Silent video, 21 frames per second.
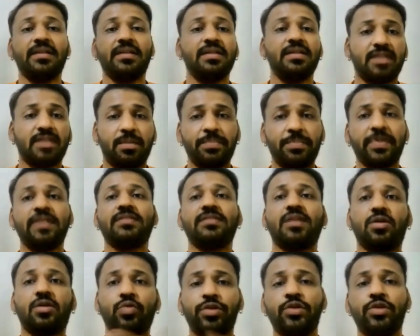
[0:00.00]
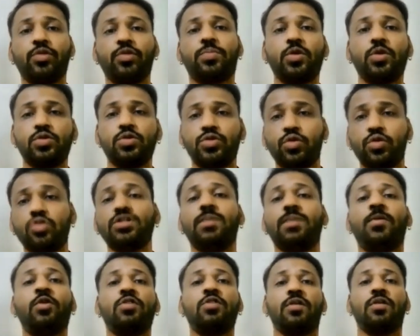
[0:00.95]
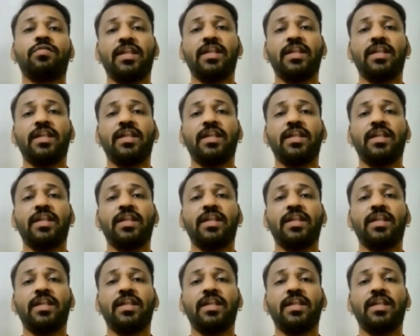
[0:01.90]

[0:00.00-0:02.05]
these companies are going to produce huge amount of